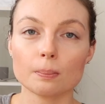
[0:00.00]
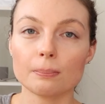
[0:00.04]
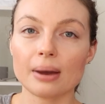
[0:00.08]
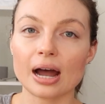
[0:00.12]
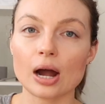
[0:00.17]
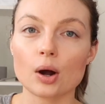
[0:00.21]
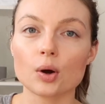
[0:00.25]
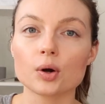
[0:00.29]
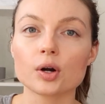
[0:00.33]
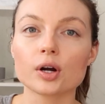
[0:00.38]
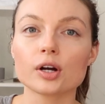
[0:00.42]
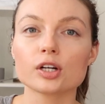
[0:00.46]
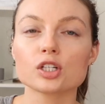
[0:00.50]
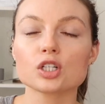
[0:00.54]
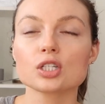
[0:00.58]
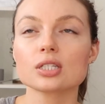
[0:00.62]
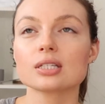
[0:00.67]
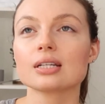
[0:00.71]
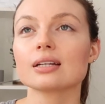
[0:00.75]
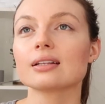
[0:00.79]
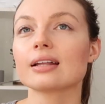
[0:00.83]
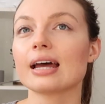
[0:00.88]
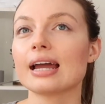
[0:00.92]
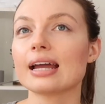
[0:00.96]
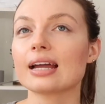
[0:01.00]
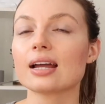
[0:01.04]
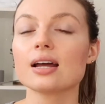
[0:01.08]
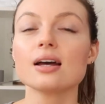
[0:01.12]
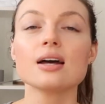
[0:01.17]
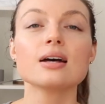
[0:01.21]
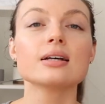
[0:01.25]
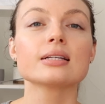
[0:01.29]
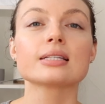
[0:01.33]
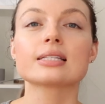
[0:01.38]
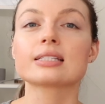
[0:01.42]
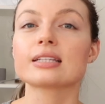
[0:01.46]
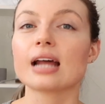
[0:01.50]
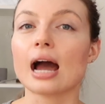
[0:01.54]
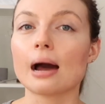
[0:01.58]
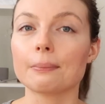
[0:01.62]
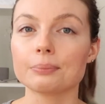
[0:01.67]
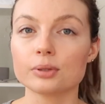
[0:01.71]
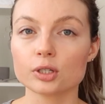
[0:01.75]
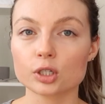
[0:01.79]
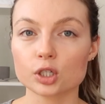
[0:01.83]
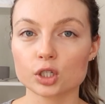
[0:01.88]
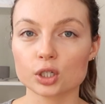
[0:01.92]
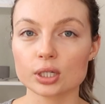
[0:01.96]
powder just to like
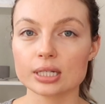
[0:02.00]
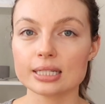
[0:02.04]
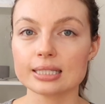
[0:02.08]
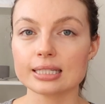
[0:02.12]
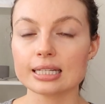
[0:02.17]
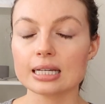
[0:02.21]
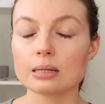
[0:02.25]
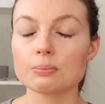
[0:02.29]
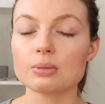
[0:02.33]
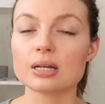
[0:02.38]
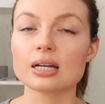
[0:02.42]
stop the creasing,